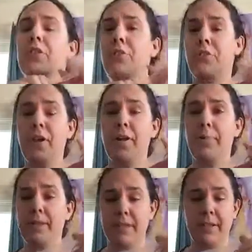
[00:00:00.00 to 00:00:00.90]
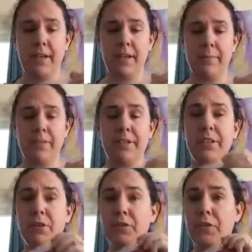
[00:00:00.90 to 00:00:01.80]
are from
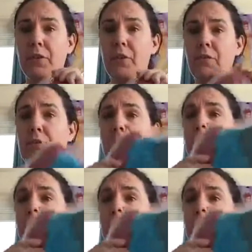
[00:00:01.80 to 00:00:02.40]
Silks for You from